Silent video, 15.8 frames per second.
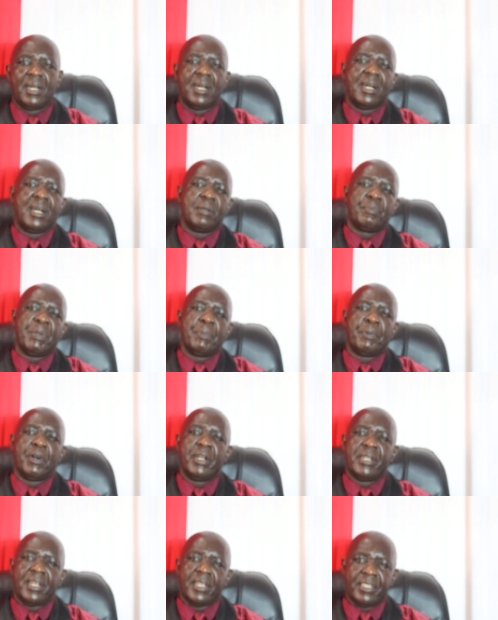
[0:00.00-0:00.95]
and
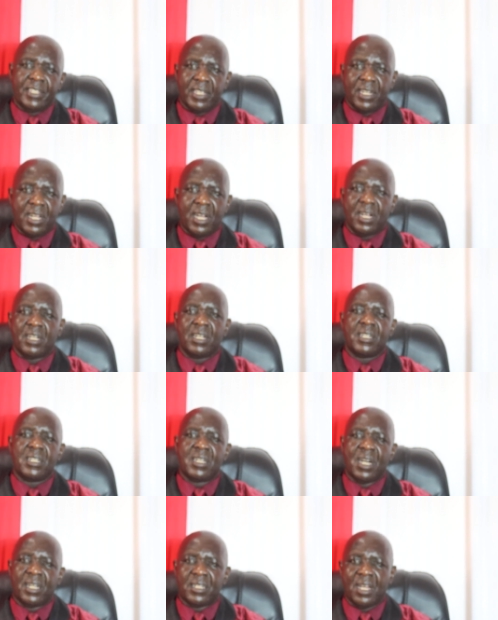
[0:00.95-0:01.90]
people in Nigeria,
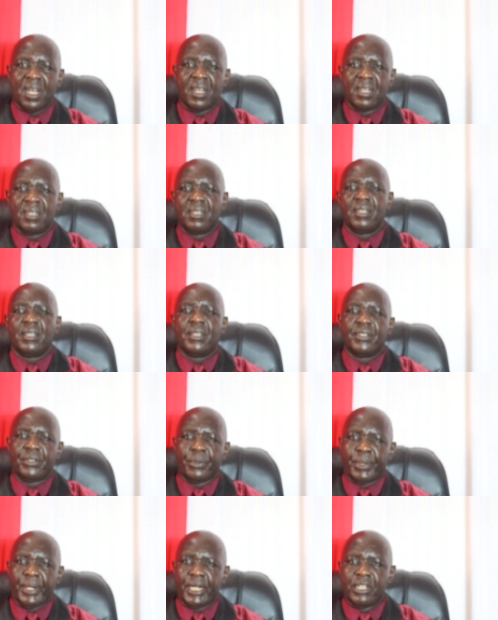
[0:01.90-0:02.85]
Ghana,
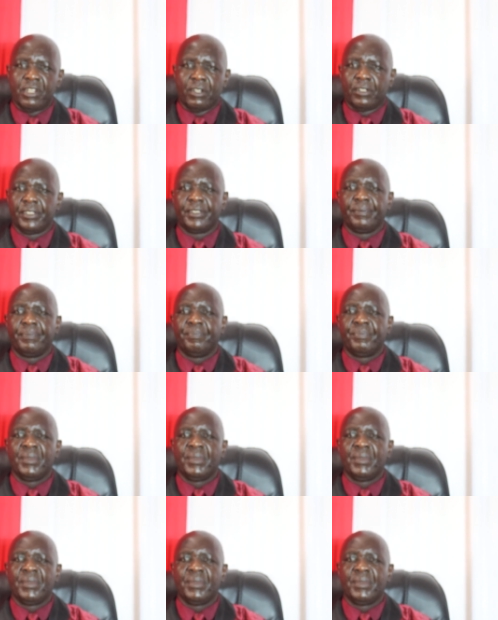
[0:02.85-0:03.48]
Sierra Leone.